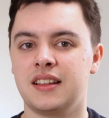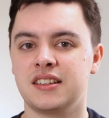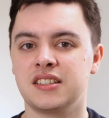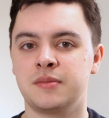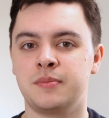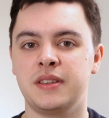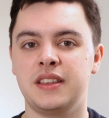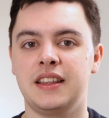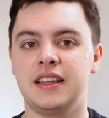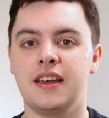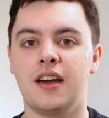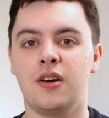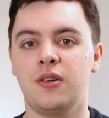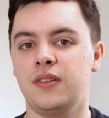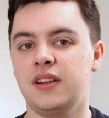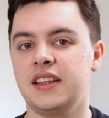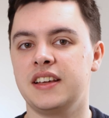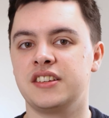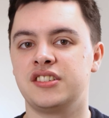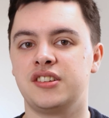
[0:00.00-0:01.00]
that to be the
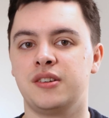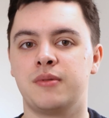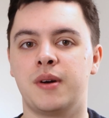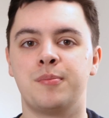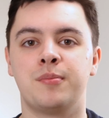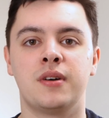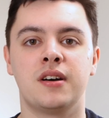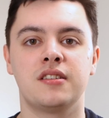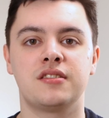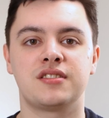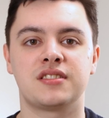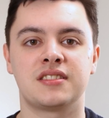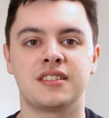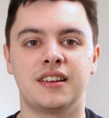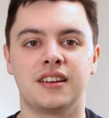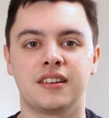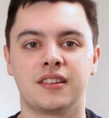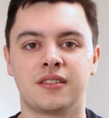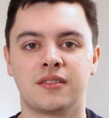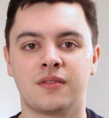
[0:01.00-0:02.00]
only issue when
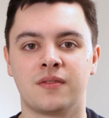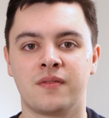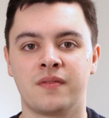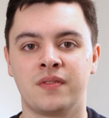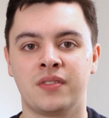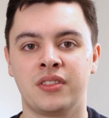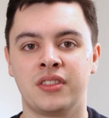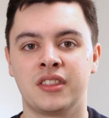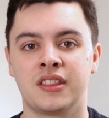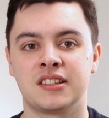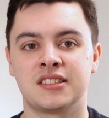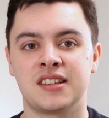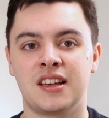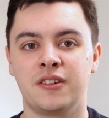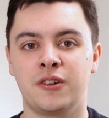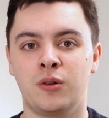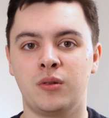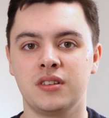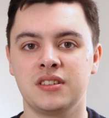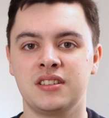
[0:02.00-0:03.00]
purchasing. The
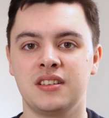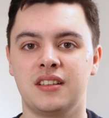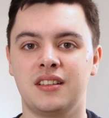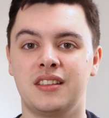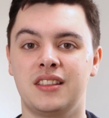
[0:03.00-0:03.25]
sound quality